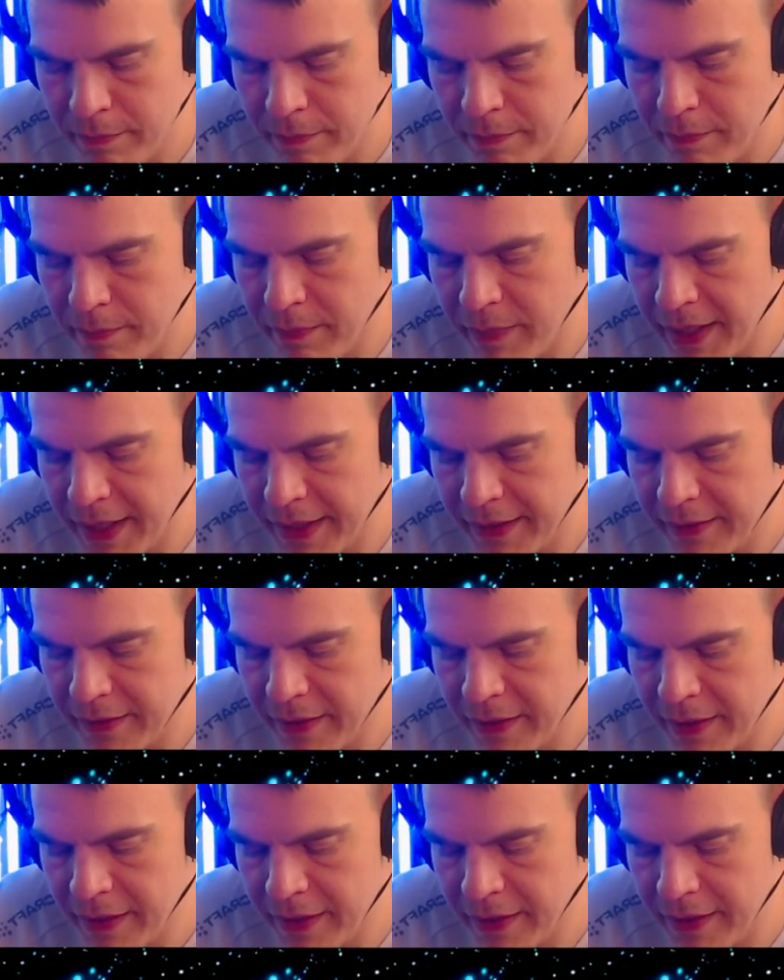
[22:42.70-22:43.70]
But
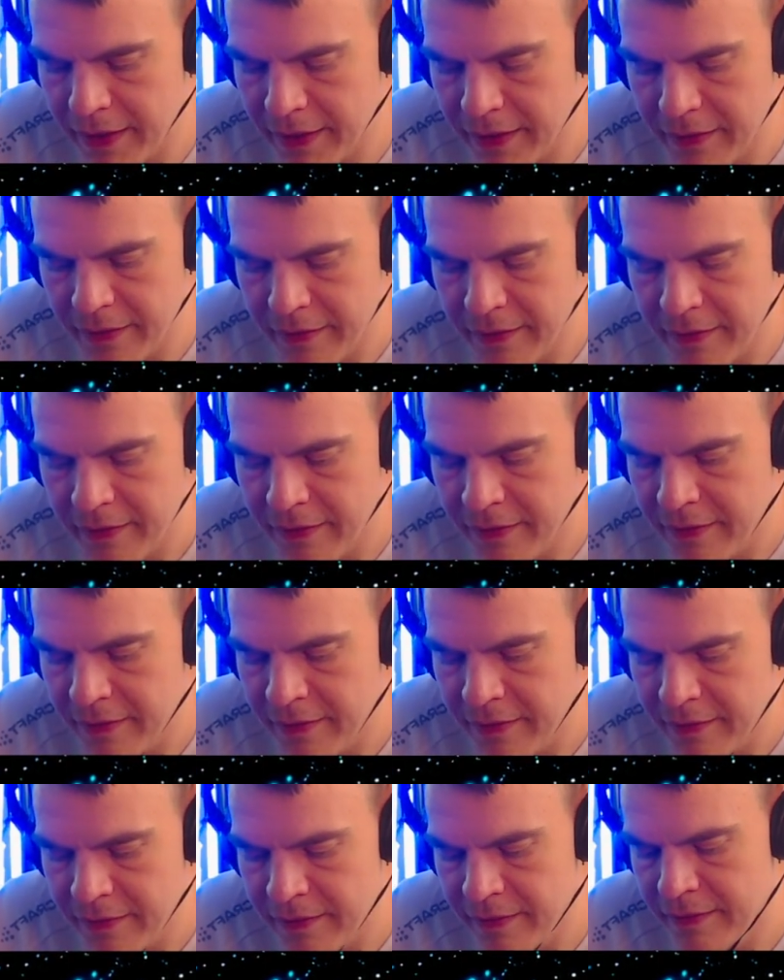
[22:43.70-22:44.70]

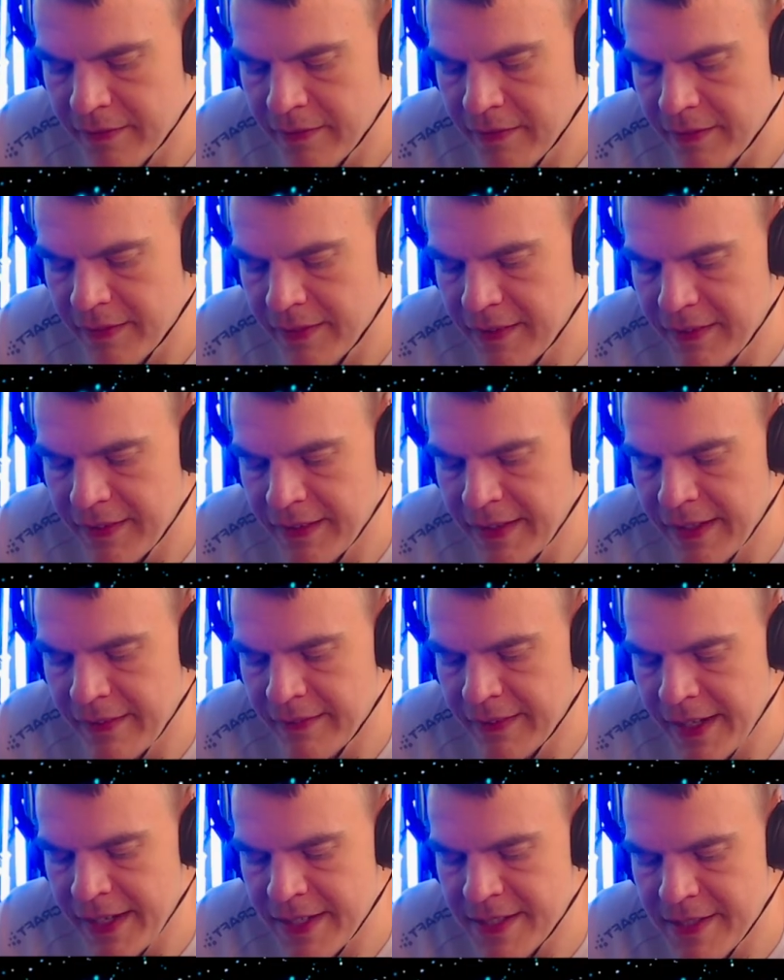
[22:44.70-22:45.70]

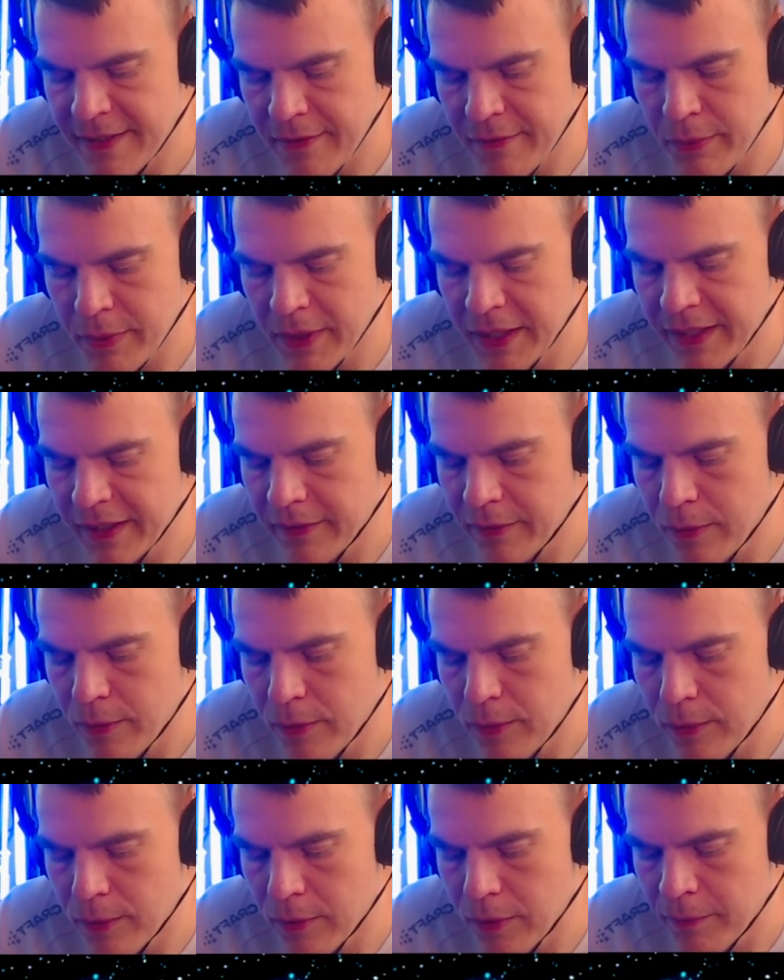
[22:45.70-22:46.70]
that is a really
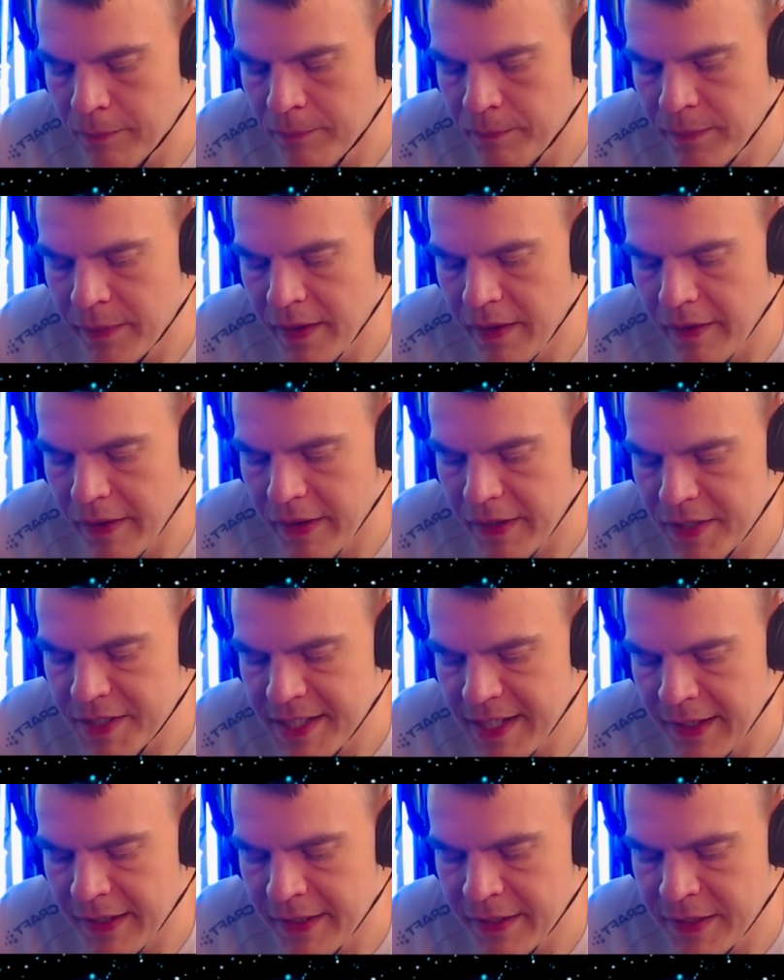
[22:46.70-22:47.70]
cool art
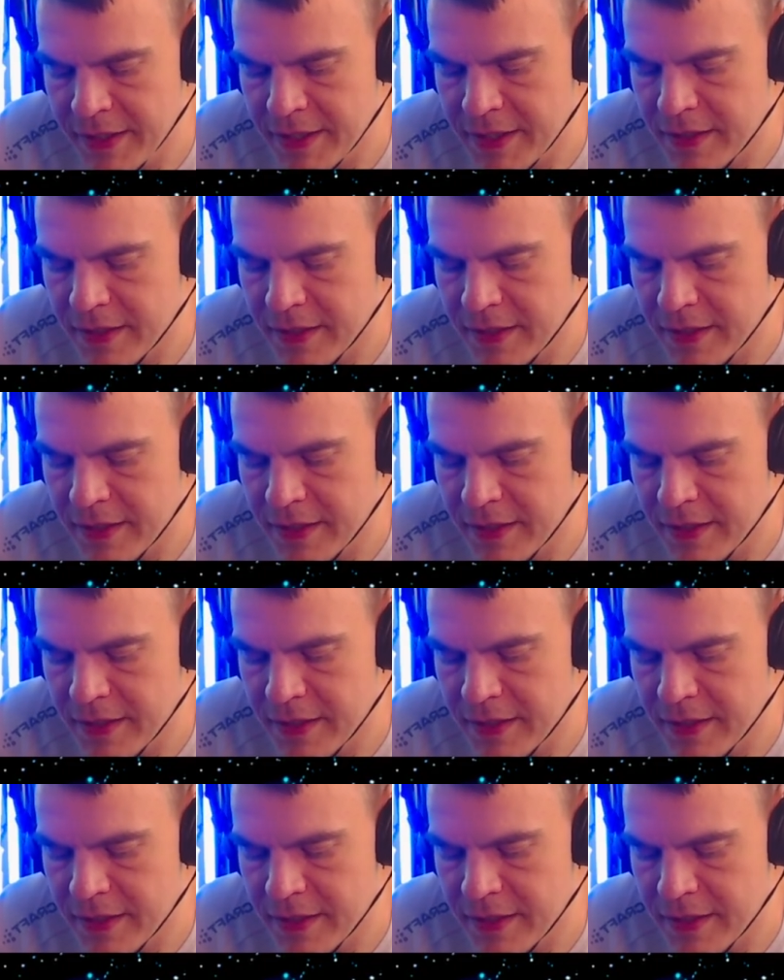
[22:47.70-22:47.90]
challenge.